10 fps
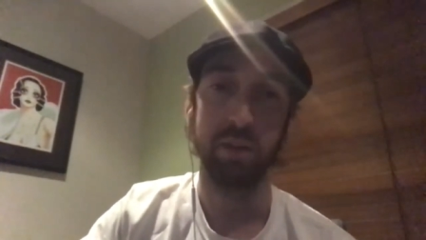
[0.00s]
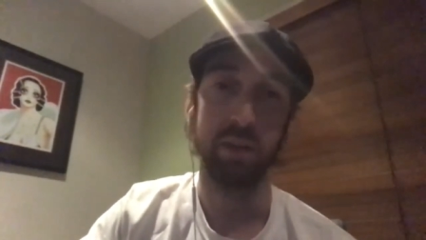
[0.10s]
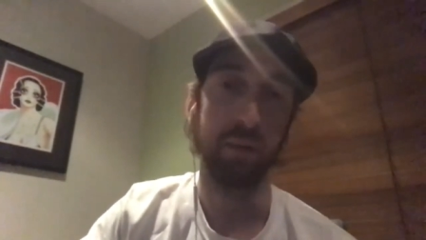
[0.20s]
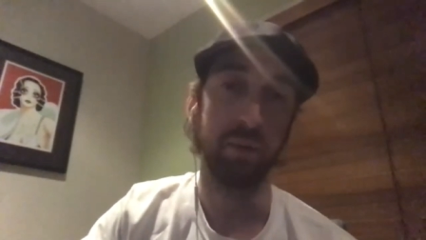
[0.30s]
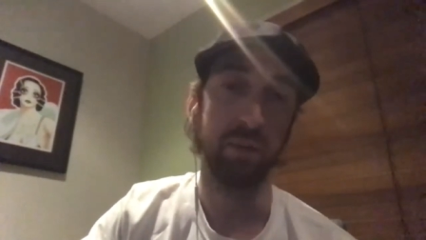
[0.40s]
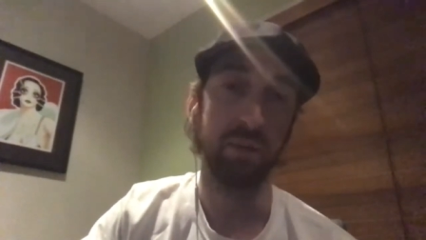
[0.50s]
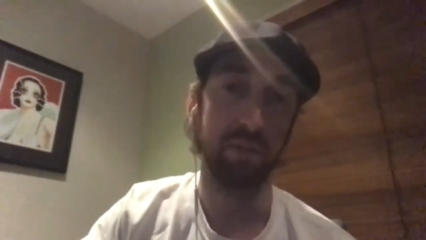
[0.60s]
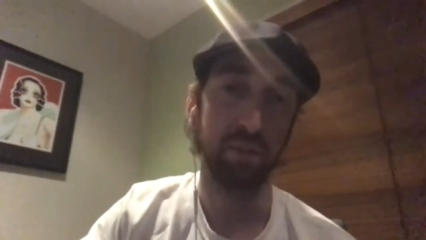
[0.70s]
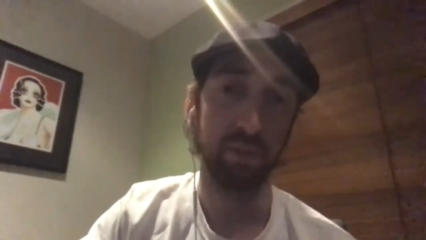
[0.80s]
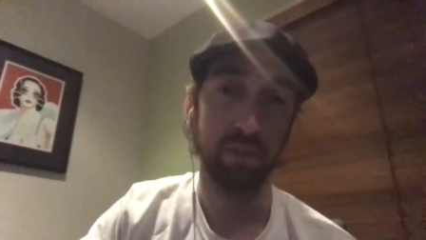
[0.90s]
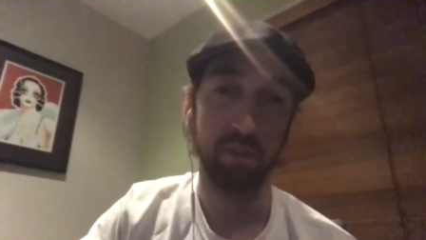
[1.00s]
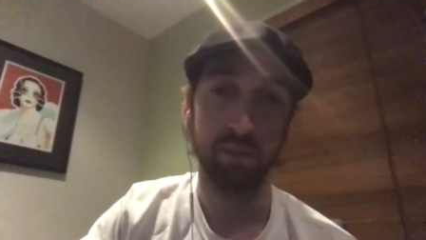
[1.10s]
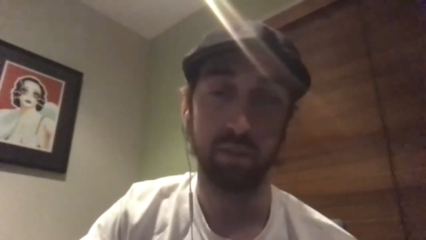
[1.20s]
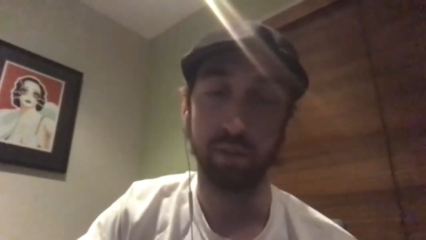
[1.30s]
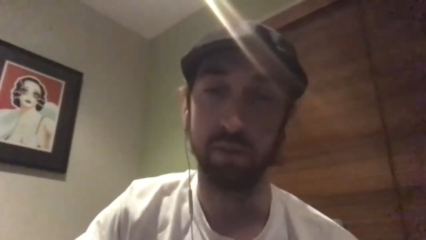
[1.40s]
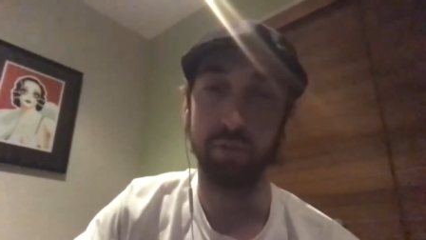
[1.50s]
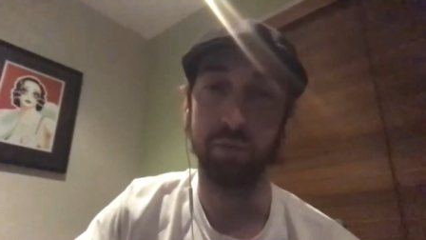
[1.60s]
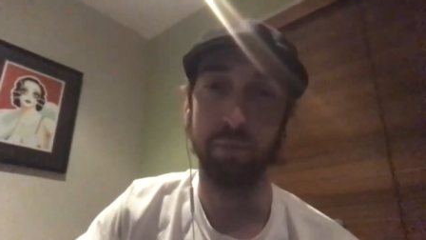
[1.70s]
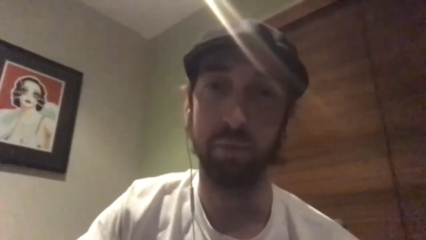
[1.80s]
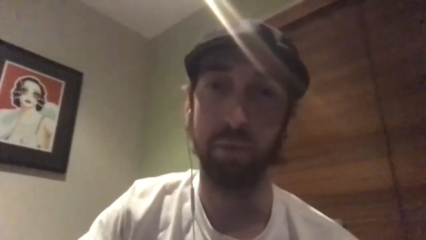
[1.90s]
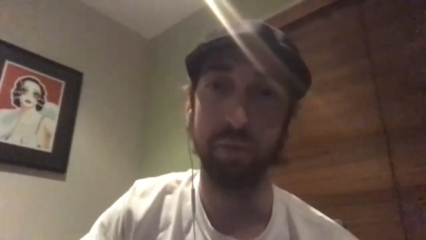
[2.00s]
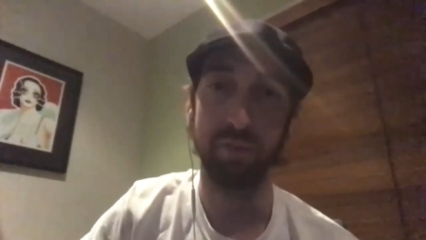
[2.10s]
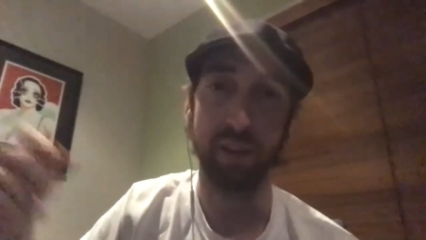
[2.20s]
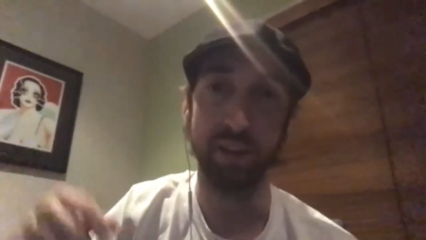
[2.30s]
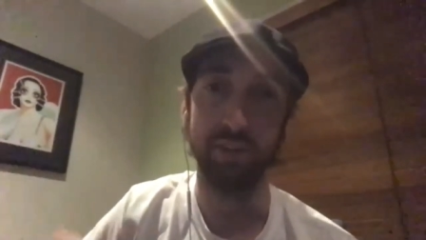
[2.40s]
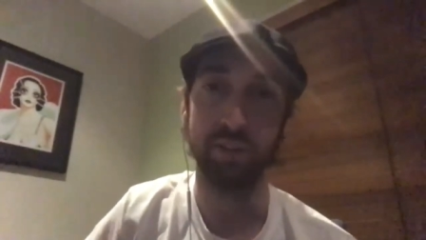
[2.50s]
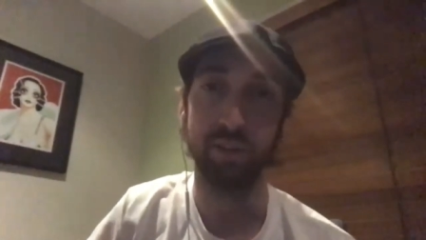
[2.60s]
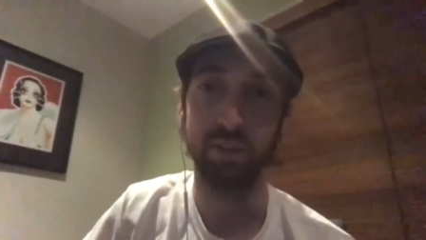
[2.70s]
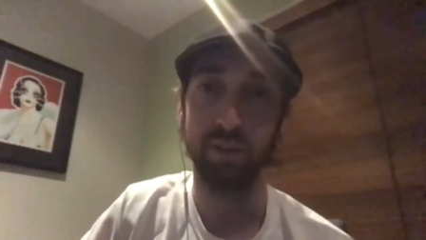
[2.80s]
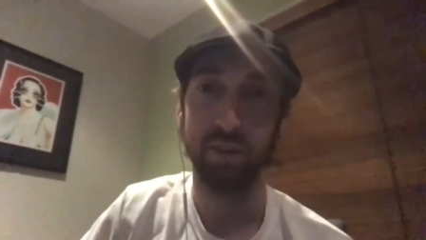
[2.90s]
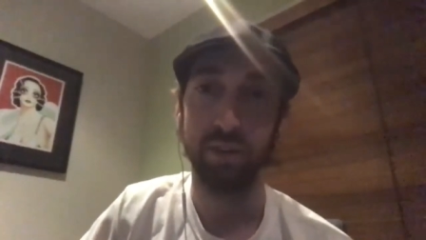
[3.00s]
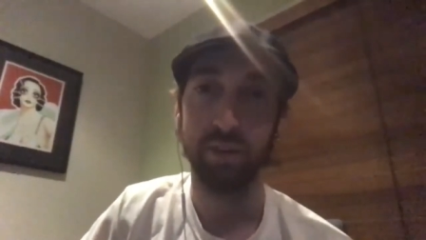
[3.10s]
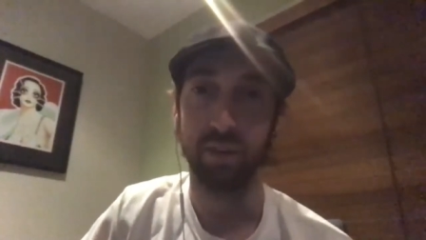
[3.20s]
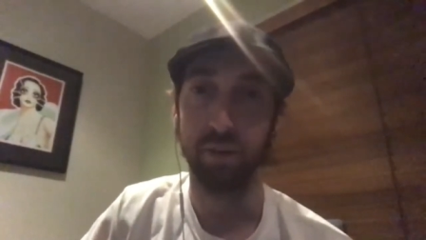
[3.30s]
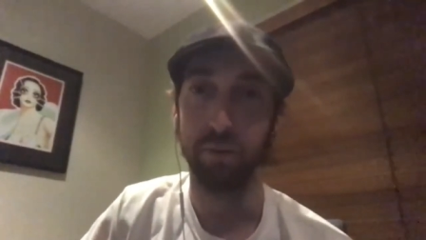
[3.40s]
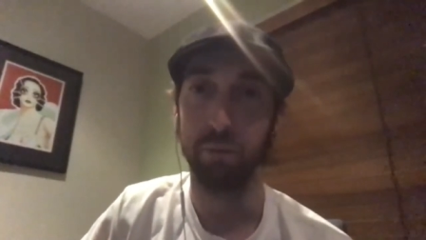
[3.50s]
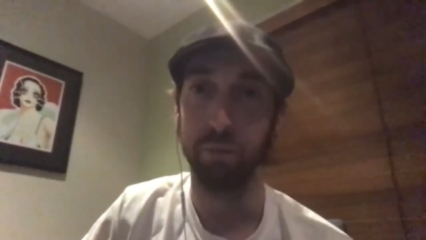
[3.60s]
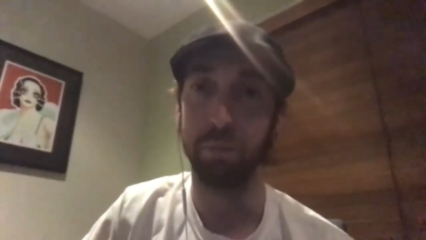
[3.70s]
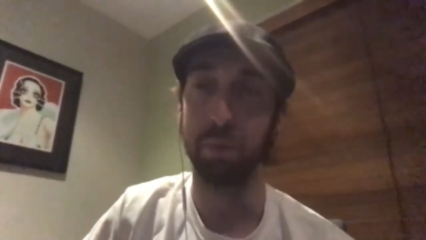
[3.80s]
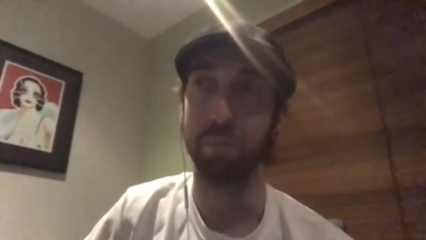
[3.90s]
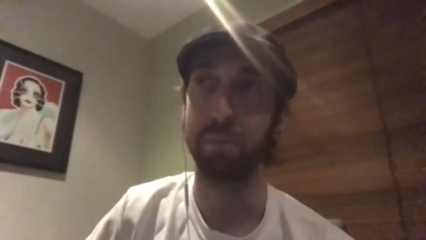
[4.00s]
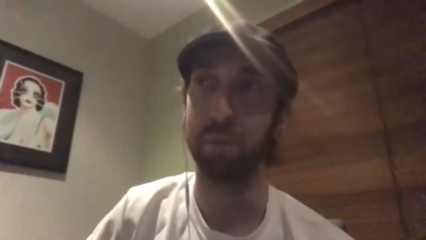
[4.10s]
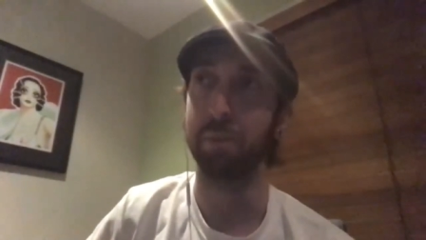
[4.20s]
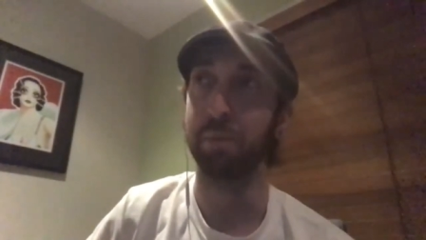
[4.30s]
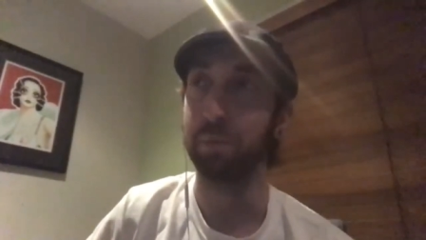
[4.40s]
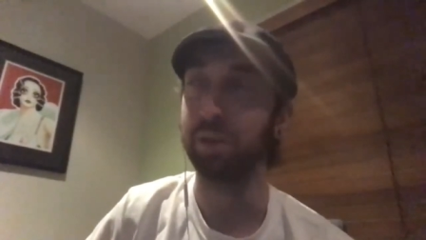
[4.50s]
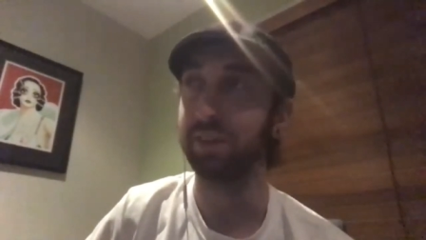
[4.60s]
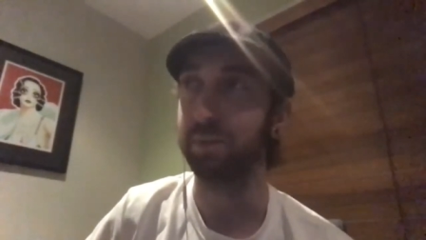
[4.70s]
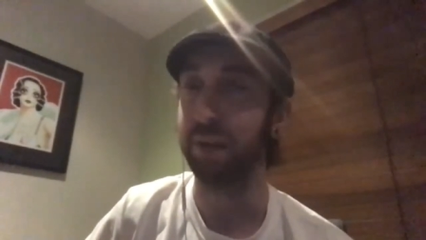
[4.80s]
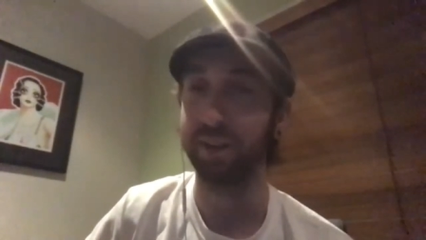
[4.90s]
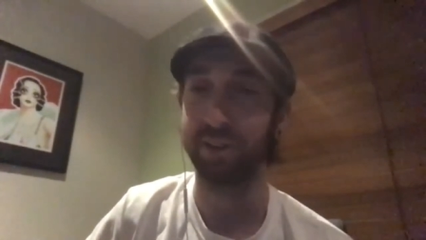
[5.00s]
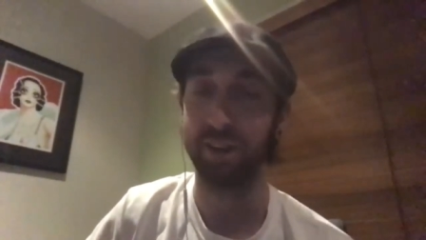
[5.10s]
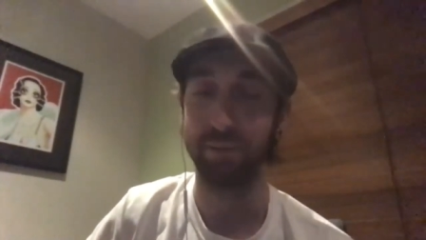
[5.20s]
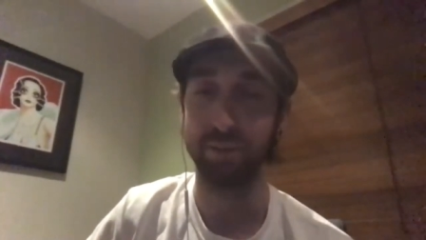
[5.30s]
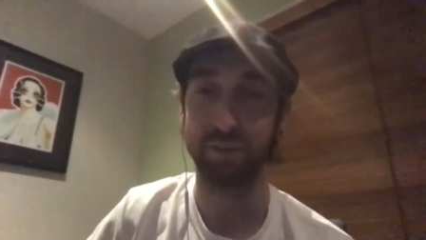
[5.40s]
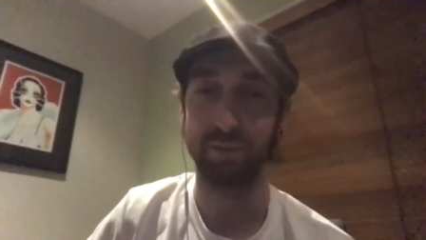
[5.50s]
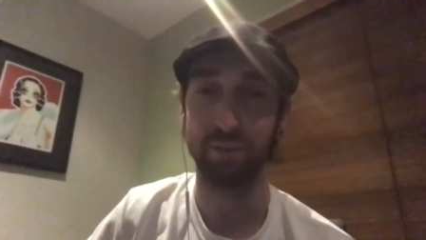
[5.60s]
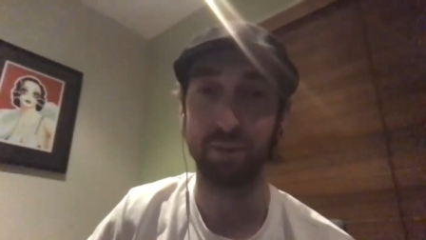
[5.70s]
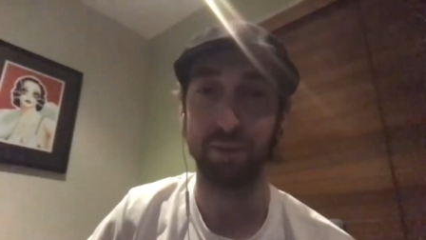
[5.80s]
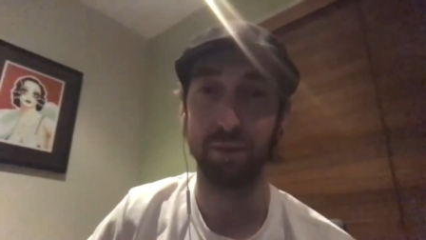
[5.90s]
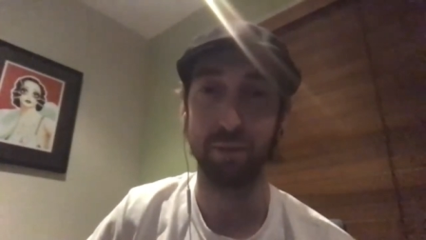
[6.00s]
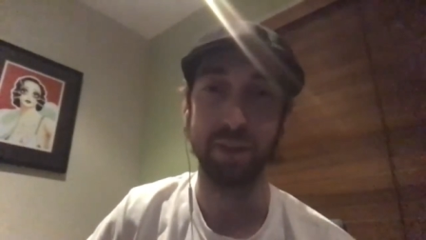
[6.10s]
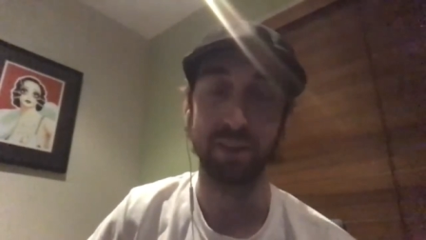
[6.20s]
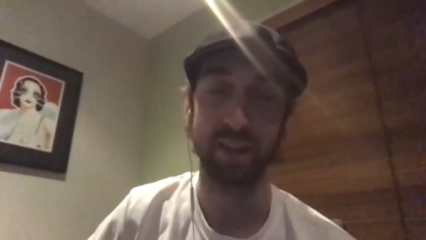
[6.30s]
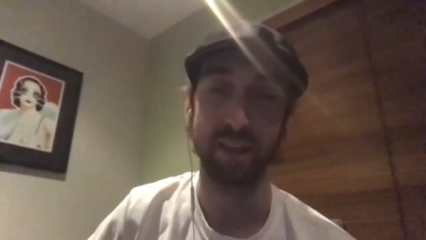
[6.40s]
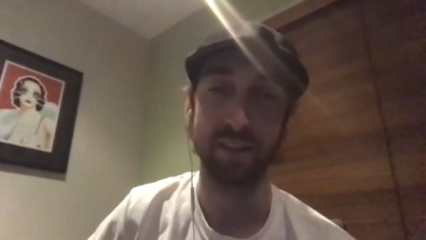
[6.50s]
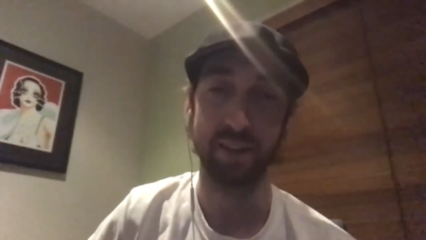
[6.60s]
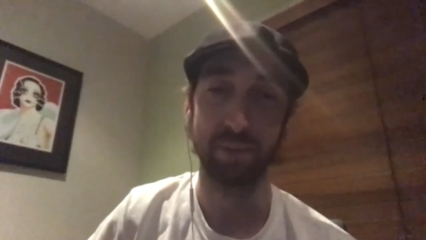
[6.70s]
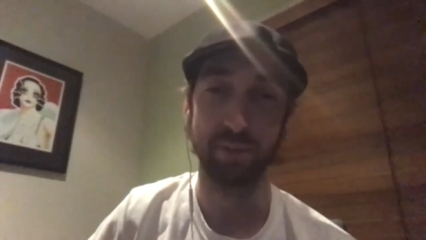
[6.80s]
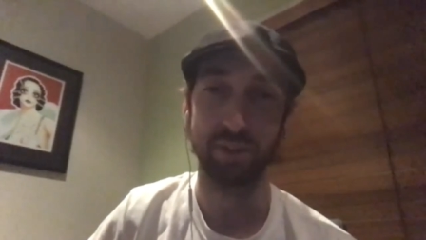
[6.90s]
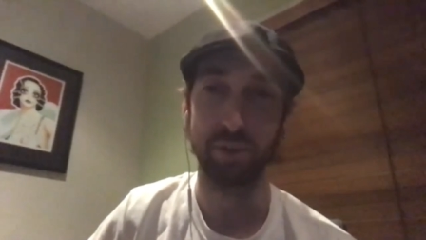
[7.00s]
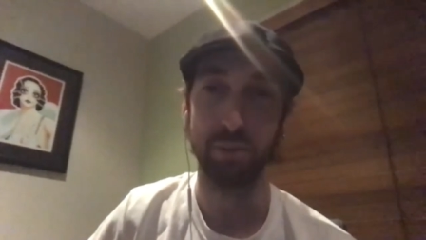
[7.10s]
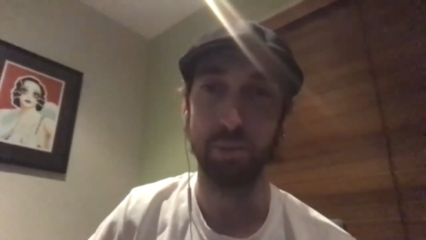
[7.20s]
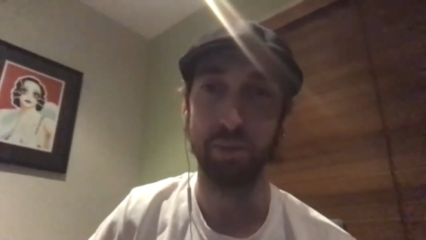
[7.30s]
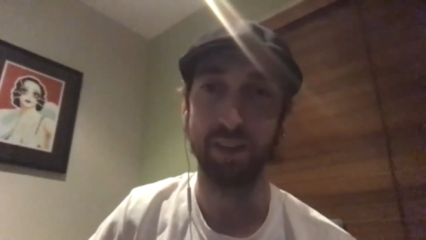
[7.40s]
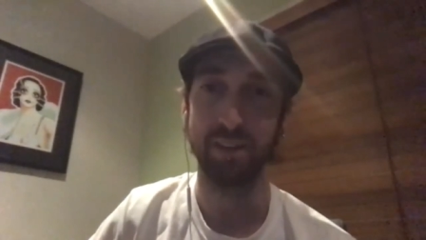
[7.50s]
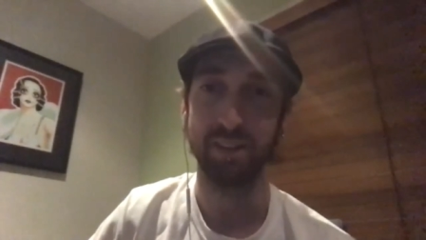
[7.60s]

That was sort of what we fell into. So yeah. pro- probably wish the mash tun was, or mash lauter tun was a little bit bigger.